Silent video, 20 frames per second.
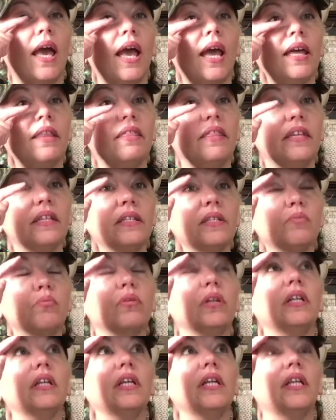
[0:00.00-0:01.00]
And this
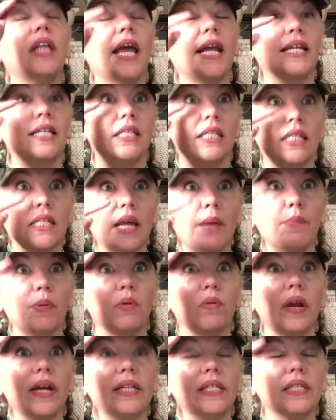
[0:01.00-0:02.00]
really like
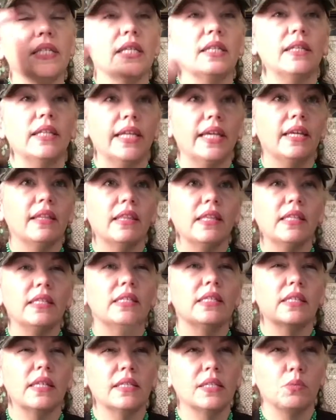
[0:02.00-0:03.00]
separates and
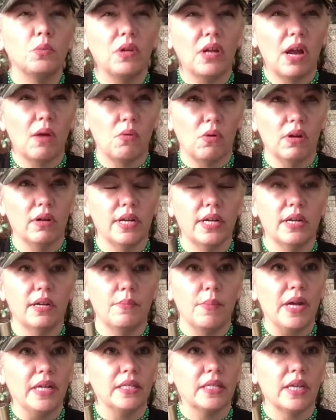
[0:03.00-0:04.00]
lengthens. That's what I want in a
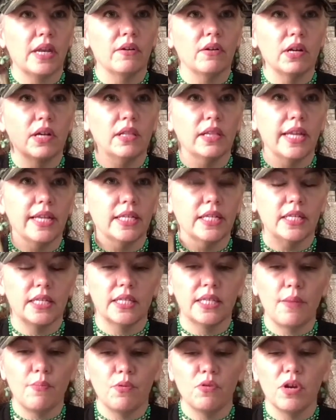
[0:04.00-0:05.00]
mascara. I like the
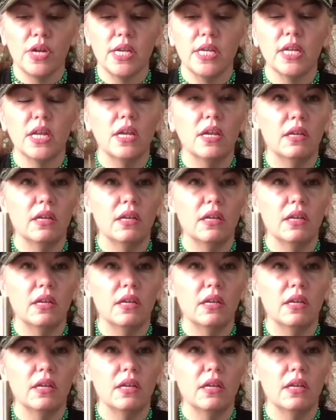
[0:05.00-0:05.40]
separate